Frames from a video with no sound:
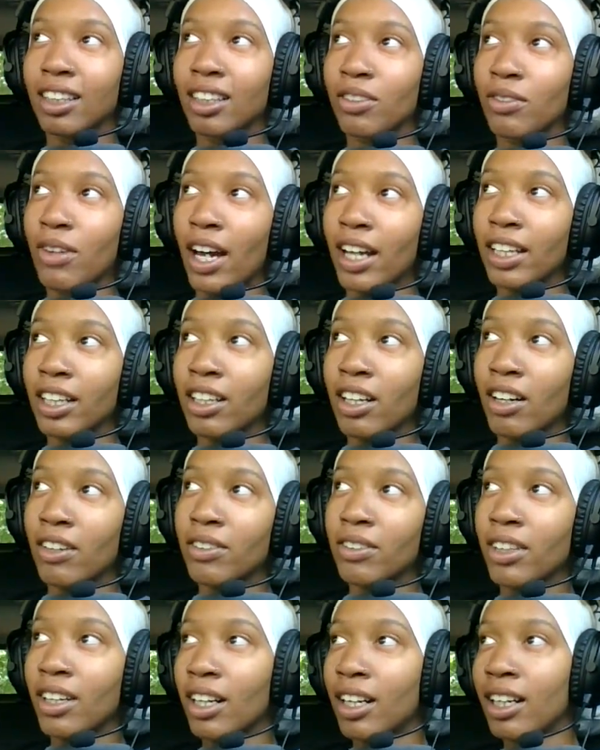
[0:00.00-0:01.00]
ride the golf
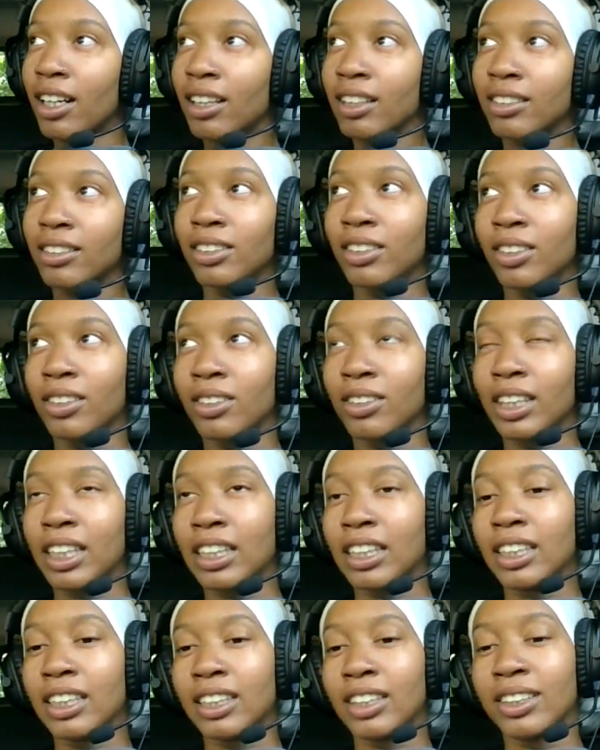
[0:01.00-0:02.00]
cart you know
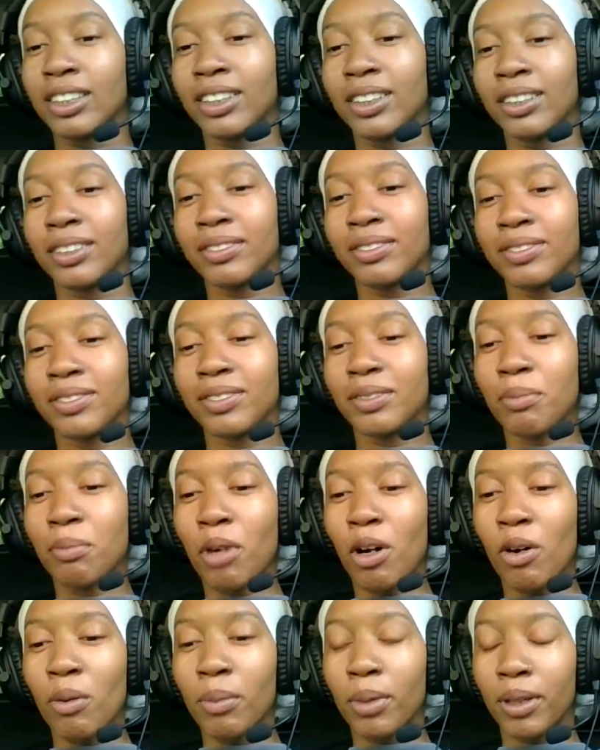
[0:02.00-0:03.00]
get the little
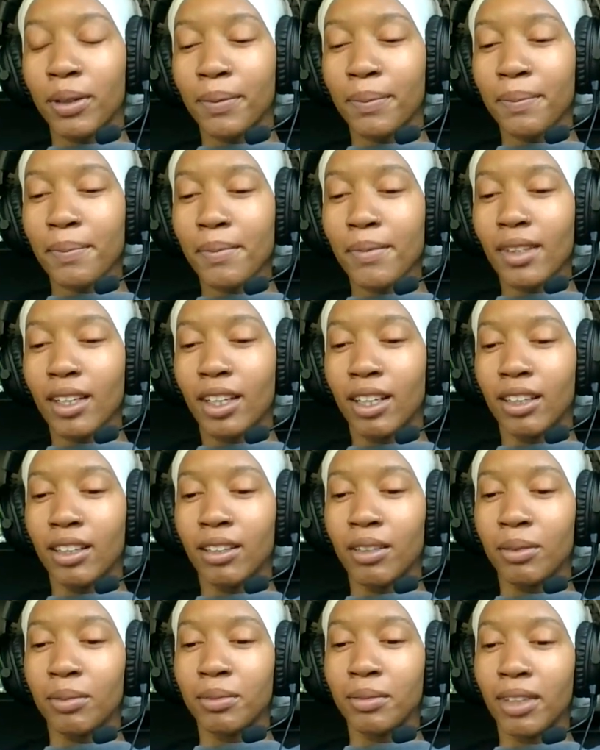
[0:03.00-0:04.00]
moment
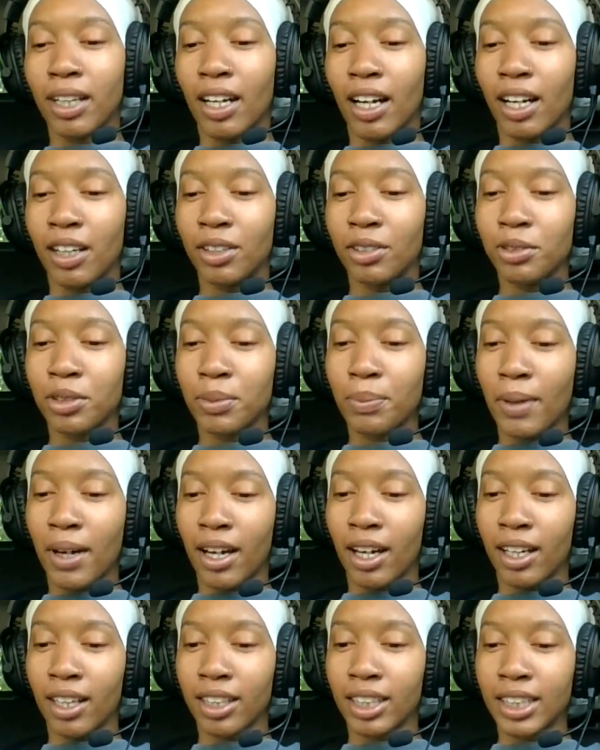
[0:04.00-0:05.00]
um at our new
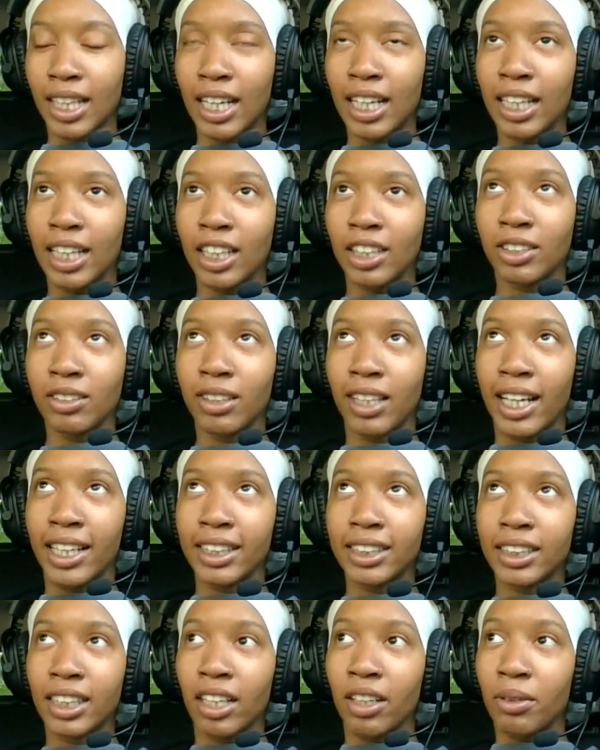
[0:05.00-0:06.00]
spot because i didn't get to
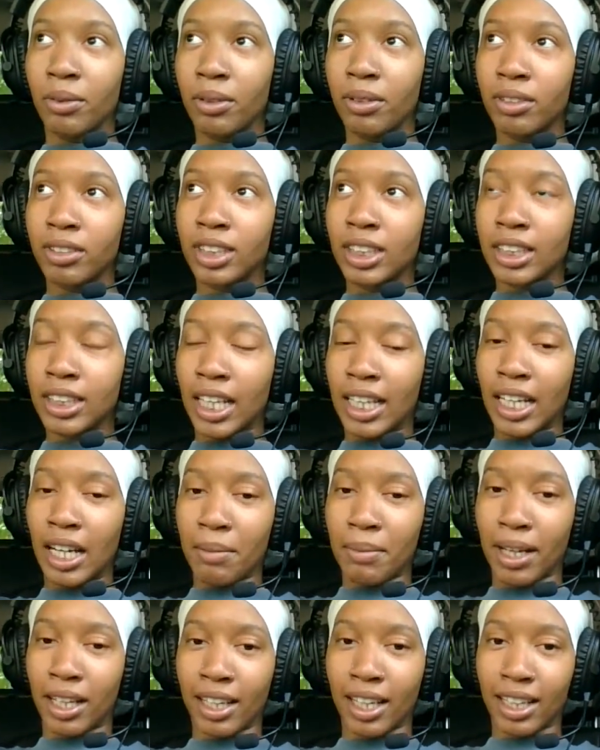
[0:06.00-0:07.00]
last time with, since i didn't have
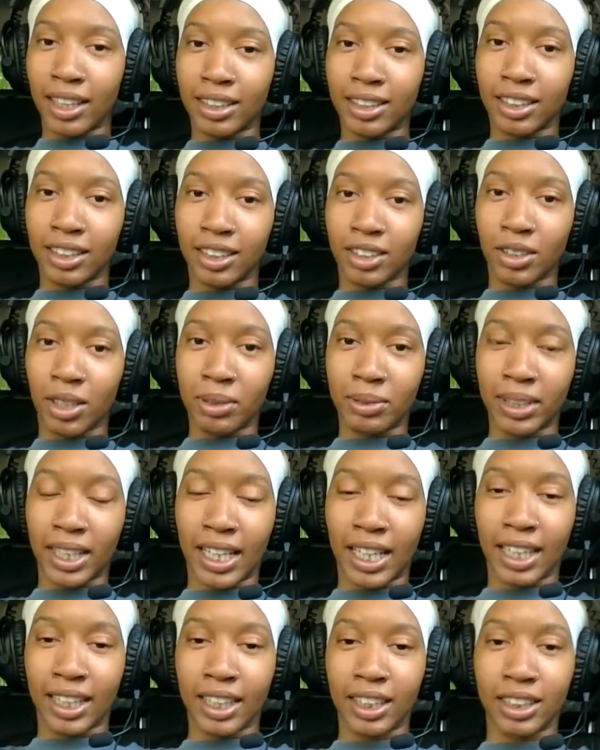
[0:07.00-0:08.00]
my license so i'm
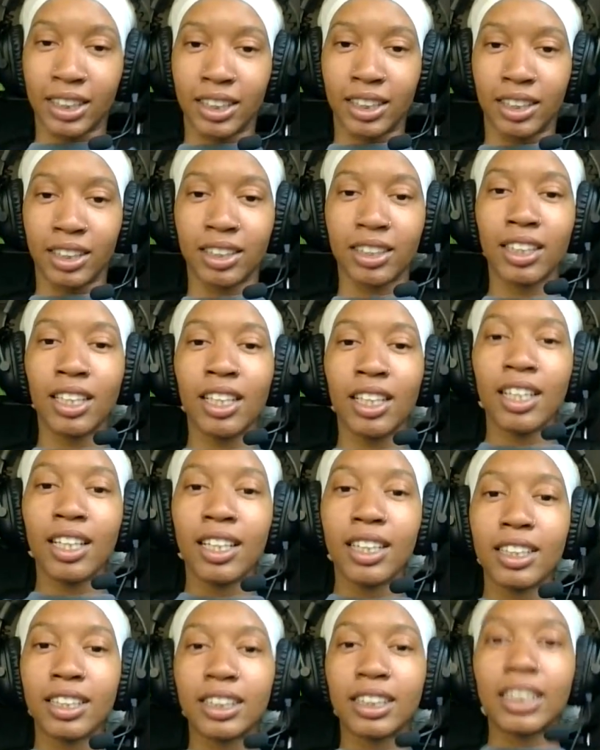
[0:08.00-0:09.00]
glad i get to
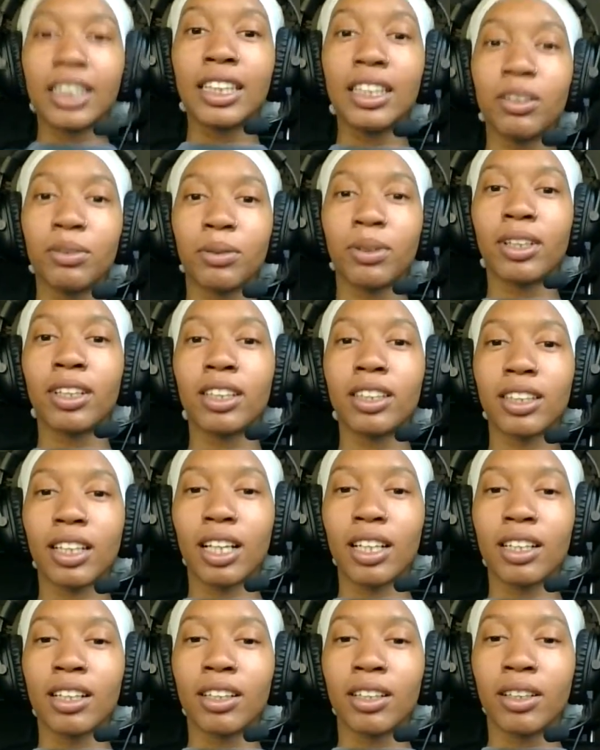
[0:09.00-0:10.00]
see what
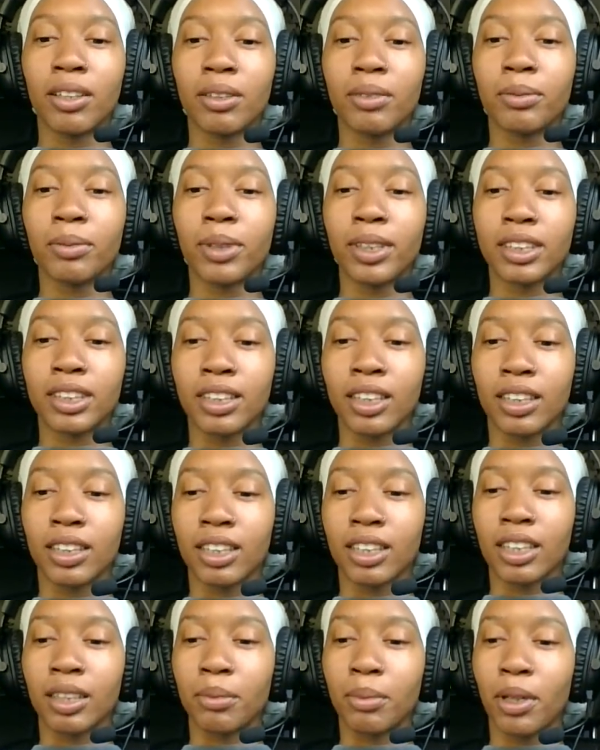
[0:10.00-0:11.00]
um what's gonna
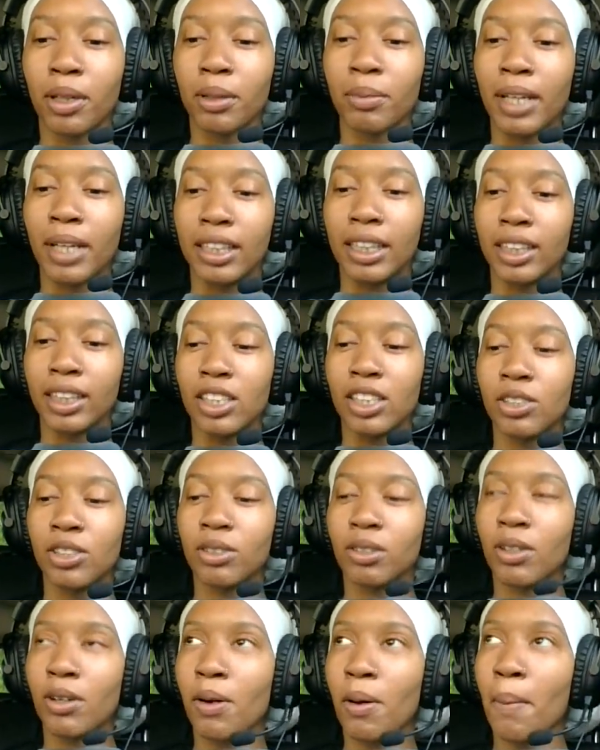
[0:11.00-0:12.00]
come up at least you
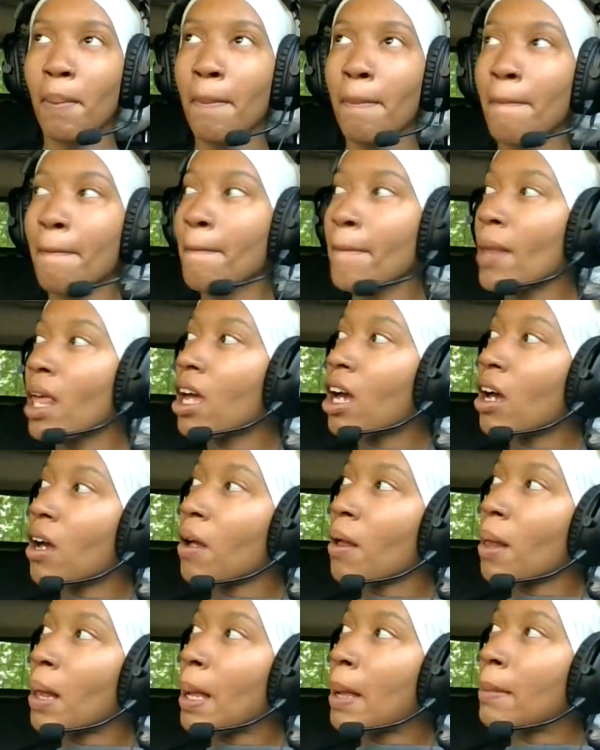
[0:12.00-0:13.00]
know
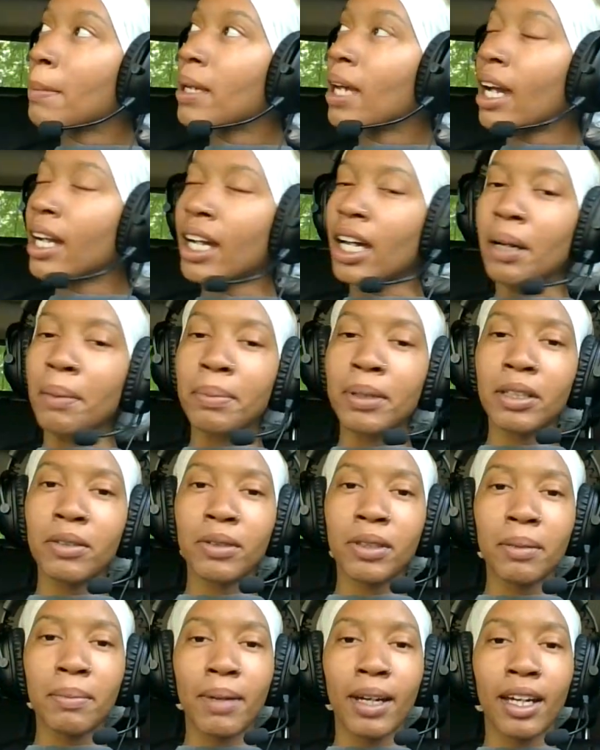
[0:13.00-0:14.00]
um yeah i gotta pee
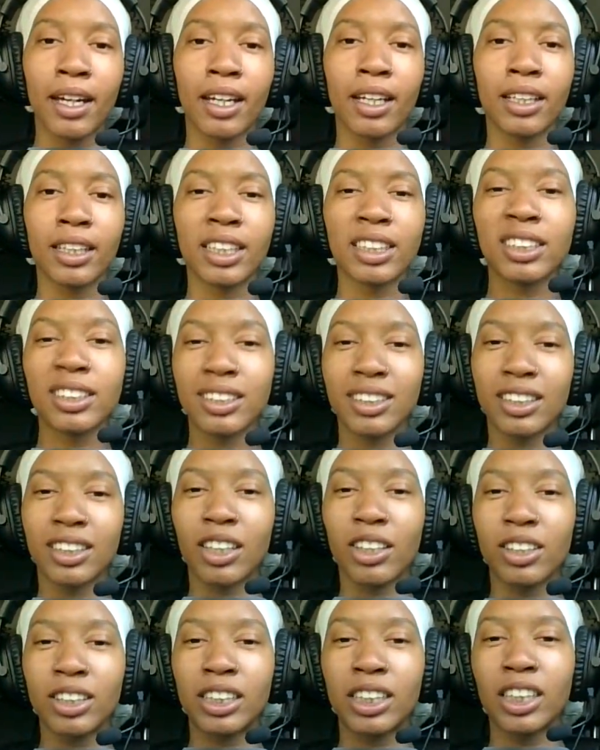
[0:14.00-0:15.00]
really bad this is a
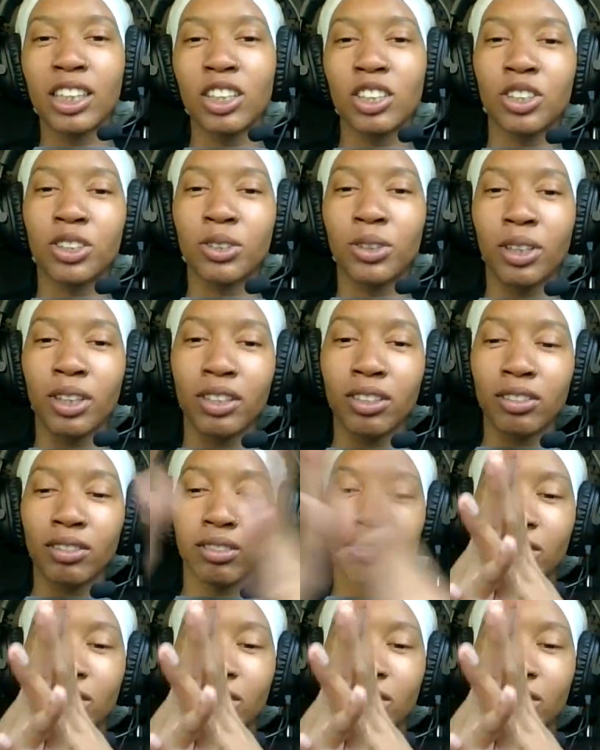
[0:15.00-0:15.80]
13 short